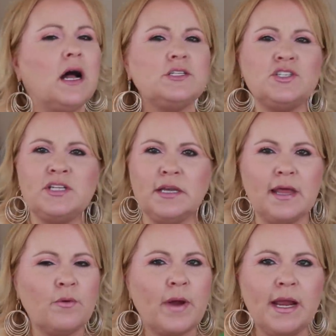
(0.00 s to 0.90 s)
I'll just tell you
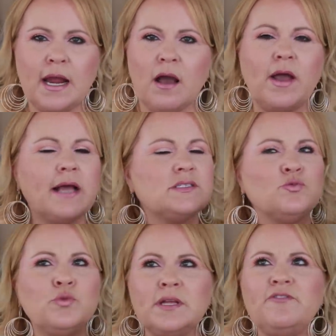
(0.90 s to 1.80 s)
that right now. It has a
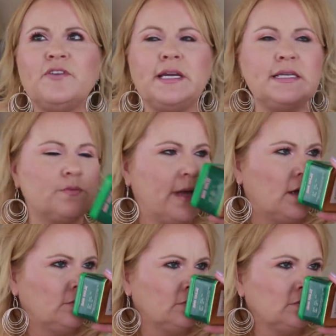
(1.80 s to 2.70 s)
really funky smell.